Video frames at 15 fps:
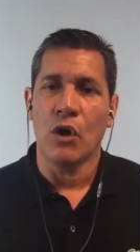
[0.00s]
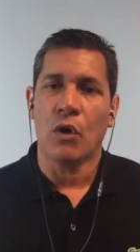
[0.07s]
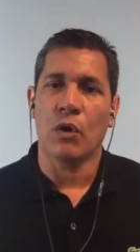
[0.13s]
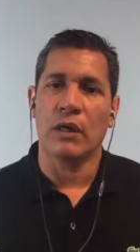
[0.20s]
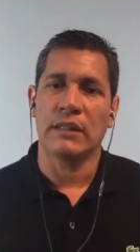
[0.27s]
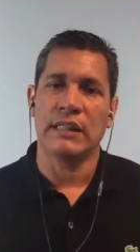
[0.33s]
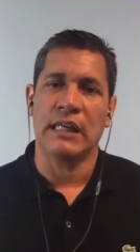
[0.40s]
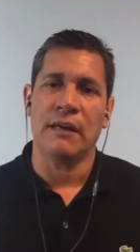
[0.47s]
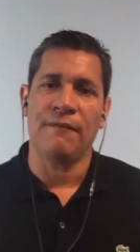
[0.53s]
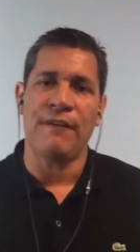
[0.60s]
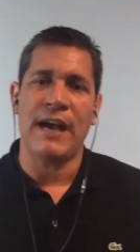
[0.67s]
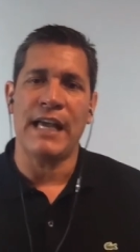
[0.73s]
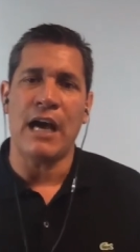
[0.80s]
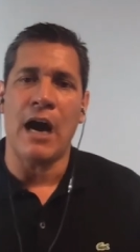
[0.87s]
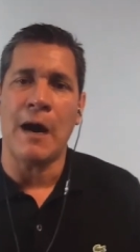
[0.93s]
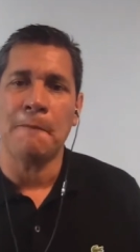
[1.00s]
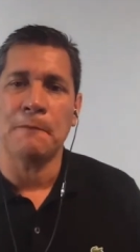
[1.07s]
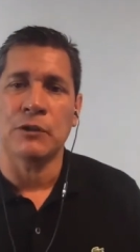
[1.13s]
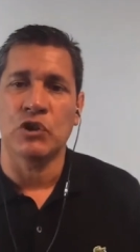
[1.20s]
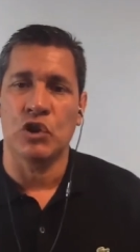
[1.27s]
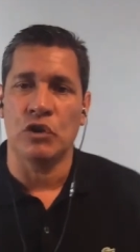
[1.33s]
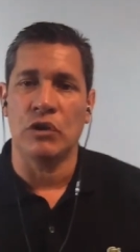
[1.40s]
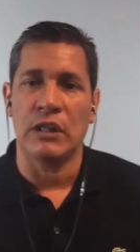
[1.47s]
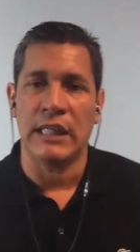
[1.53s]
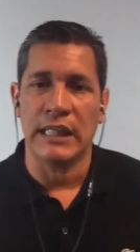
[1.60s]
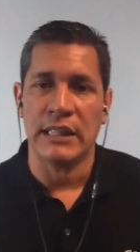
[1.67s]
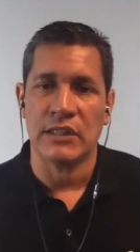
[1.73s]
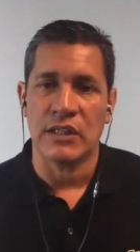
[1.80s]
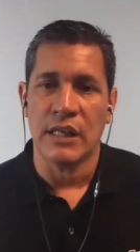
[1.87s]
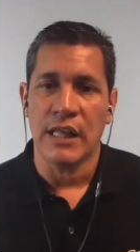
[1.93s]
or identify
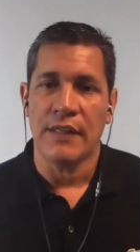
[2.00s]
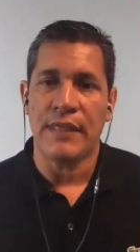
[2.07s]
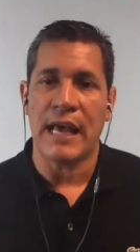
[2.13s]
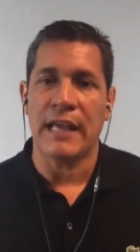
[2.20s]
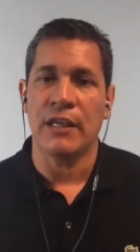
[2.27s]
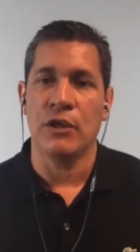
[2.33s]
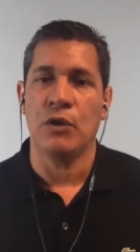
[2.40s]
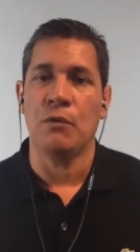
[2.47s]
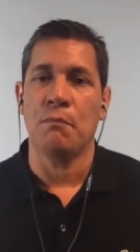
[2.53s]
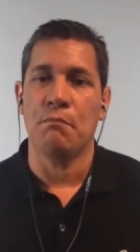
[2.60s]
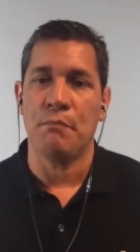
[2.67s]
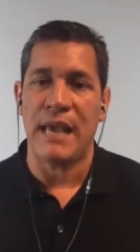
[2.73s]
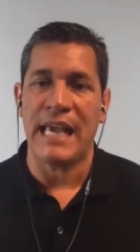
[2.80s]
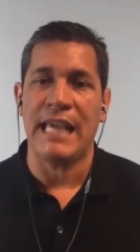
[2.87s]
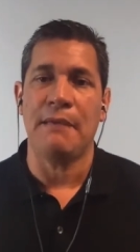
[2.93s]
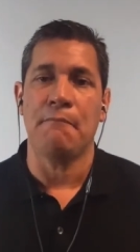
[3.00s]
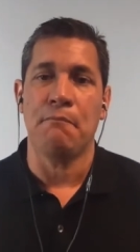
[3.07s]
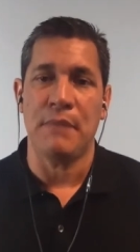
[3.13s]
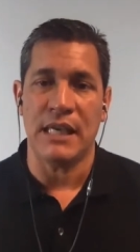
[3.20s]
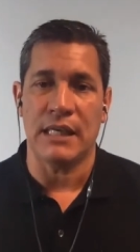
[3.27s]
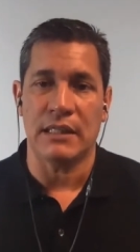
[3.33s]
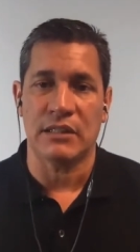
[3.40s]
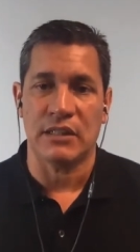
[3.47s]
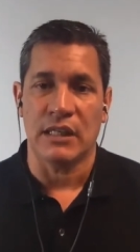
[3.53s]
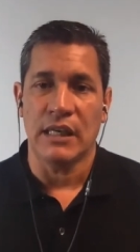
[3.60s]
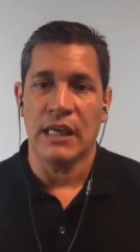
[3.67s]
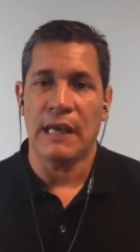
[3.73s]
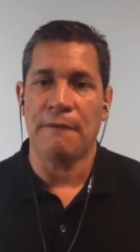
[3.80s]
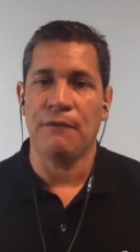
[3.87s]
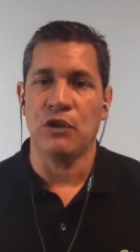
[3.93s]
opportunities that you may miss
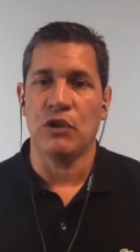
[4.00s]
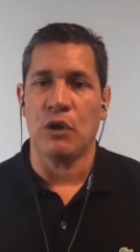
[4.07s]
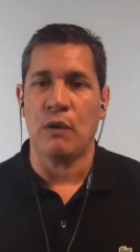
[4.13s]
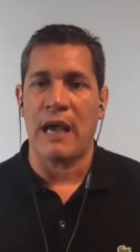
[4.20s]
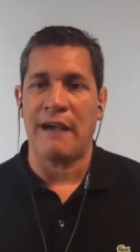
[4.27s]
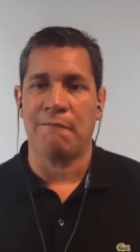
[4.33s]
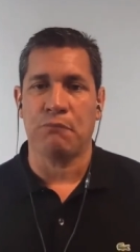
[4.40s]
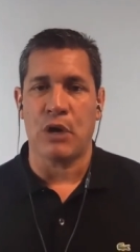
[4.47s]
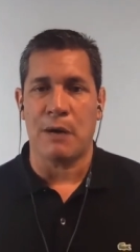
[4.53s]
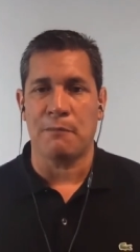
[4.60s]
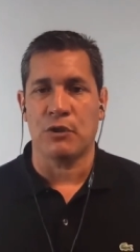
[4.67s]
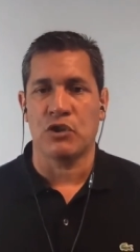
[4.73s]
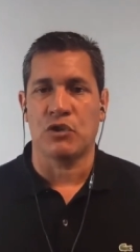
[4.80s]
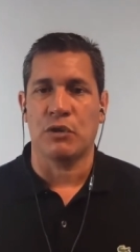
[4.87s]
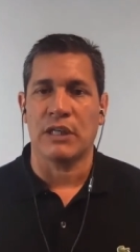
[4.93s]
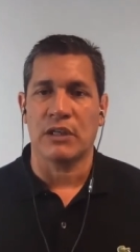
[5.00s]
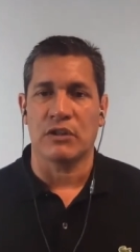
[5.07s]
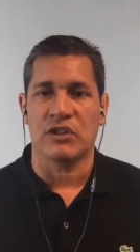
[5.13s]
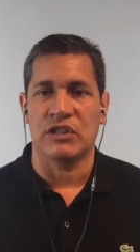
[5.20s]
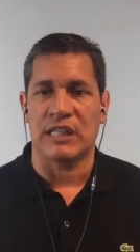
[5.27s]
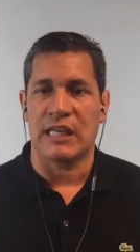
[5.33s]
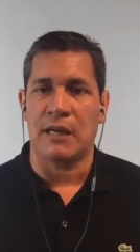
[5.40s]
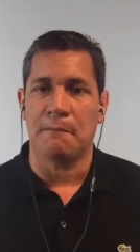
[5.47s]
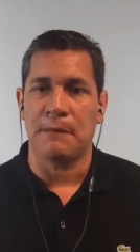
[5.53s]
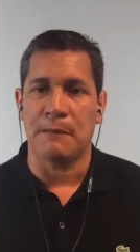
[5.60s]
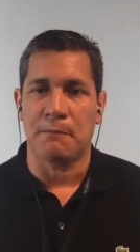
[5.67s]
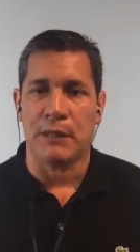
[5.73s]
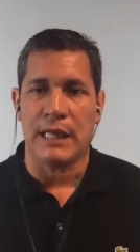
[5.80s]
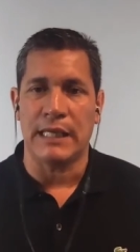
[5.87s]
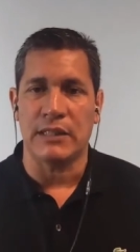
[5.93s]
if you don't have proper triggers set up in
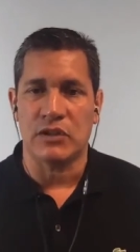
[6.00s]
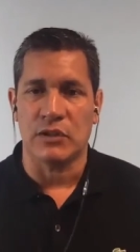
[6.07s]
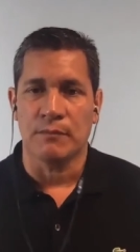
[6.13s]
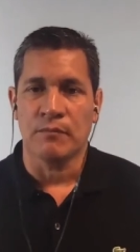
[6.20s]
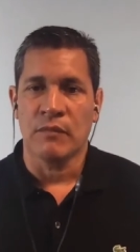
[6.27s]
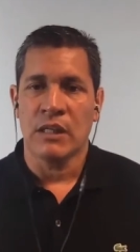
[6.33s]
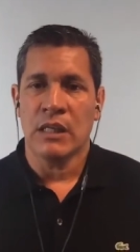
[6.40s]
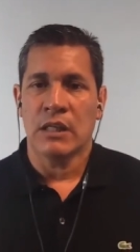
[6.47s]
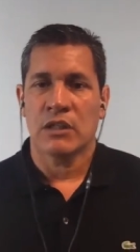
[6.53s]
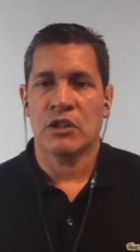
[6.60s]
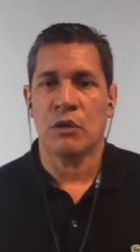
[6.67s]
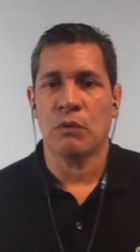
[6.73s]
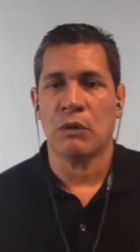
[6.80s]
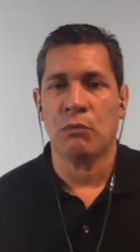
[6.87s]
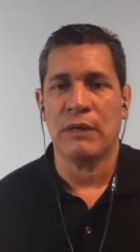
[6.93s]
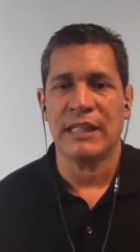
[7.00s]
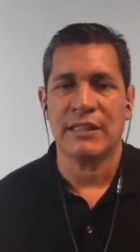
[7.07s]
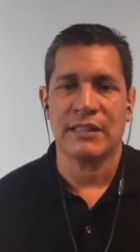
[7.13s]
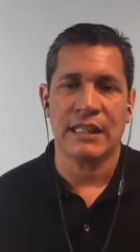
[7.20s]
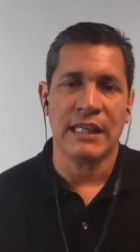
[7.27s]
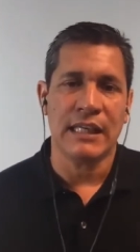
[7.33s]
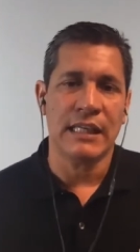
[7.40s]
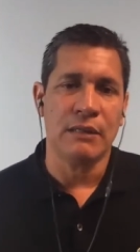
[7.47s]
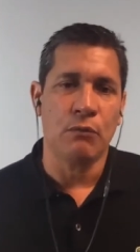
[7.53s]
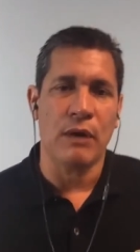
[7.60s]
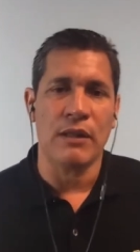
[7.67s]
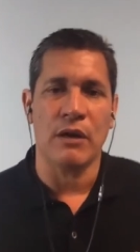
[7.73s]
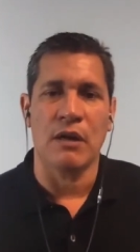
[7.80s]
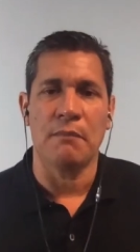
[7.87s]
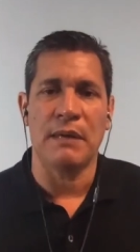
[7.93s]
place. So when we send,
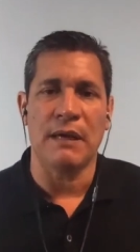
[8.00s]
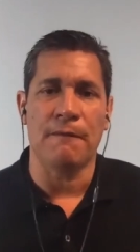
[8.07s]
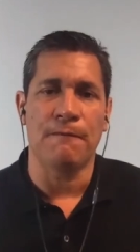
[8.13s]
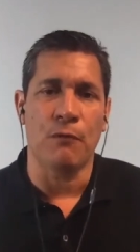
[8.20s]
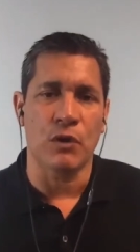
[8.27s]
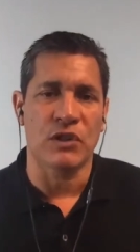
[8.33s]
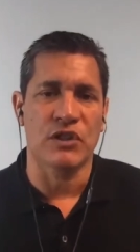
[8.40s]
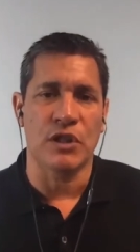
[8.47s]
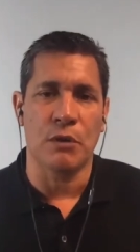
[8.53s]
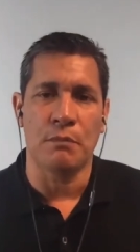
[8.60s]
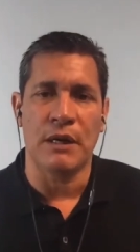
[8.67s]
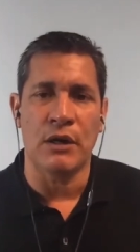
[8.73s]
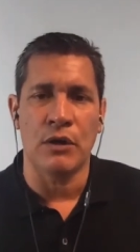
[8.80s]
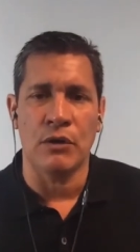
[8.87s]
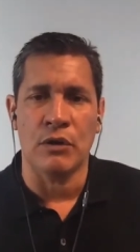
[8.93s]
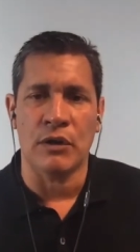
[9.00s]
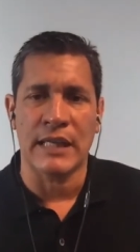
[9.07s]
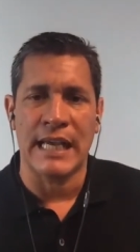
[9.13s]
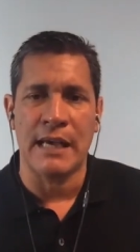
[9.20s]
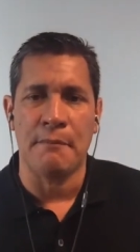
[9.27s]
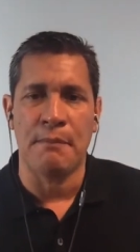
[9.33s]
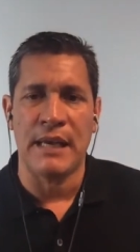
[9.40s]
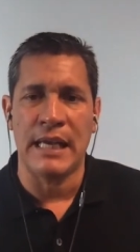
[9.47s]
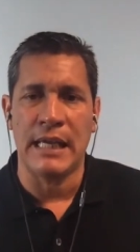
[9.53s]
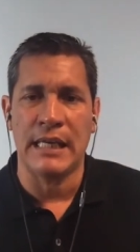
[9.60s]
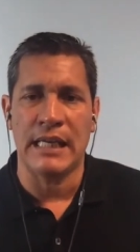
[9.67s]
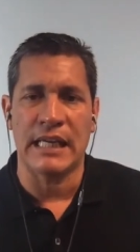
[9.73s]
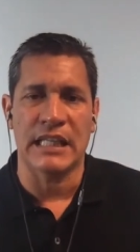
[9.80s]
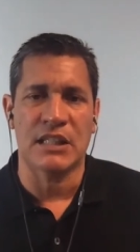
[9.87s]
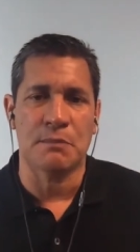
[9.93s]
whether it be a for sale by owner campaign,
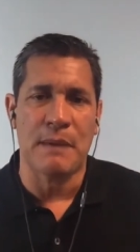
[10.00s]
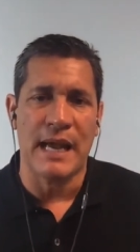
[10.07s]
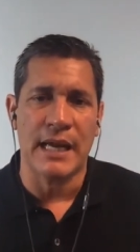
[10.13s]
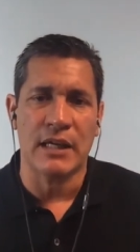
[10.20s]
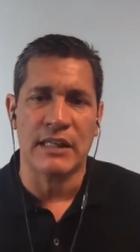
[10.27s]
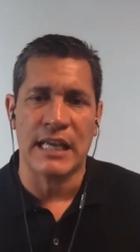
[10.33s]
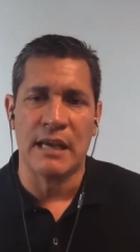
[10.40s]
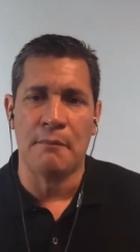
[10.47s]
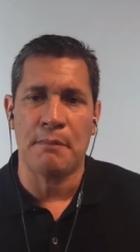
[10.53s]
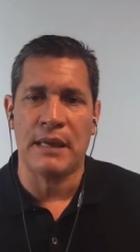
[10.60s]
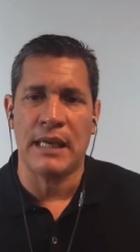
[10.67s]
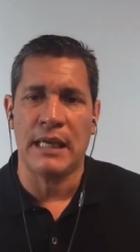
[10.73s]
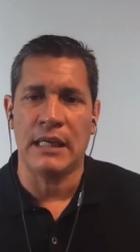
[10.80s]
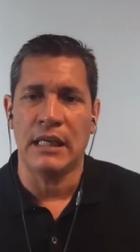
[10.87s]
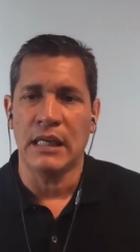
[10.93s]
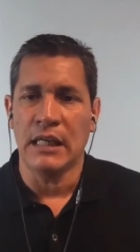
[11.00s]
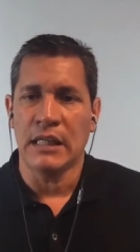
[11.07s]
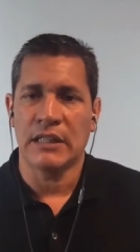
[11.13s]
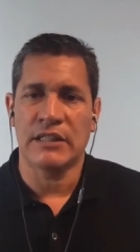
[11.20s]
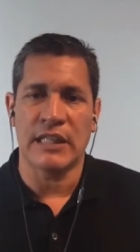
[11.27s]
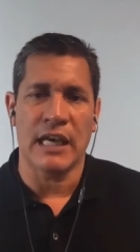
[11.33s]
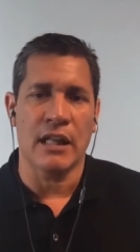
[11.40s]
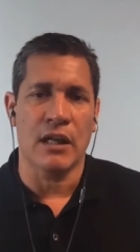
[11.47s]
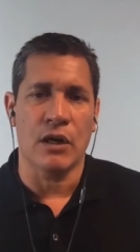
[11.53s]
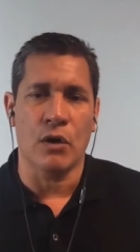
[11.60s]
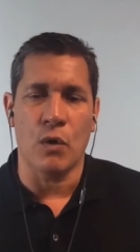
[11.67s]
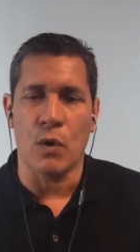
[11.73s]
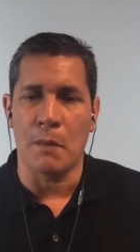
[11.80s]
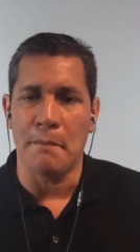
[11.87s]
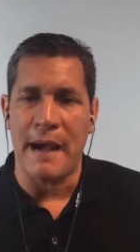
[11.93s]
an expired campaign, seller
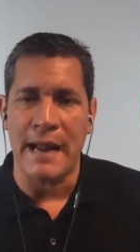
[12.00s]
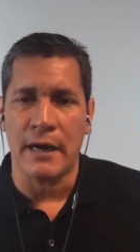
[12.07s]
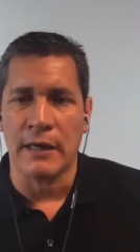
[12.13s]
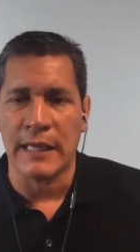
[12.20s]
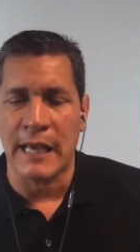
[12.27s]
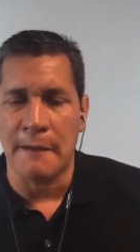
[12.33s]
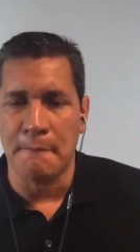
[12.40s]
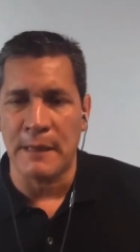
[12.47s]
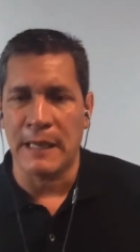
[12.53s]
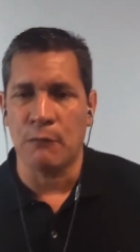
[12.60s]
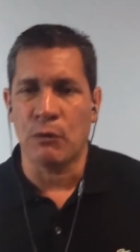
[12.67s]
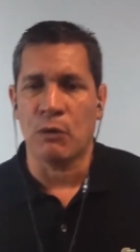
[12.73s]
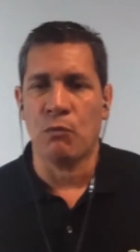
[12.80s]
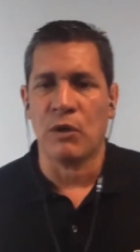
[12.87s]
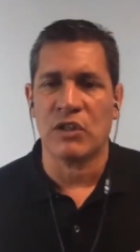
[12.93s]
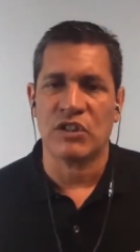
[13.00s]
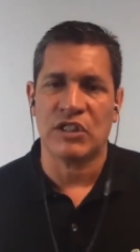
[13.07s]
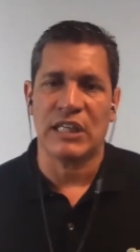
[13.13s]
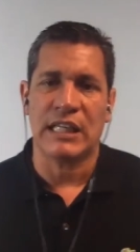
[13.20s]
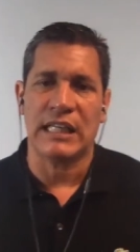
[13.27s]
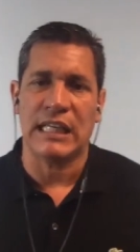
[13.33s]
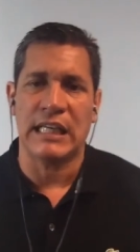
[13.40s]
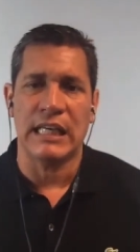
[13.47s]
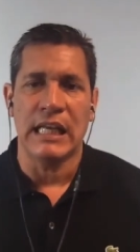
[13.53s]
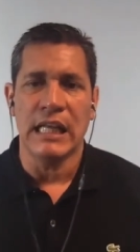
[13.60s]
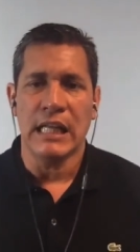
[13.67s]
or buyer campaign, when we're sending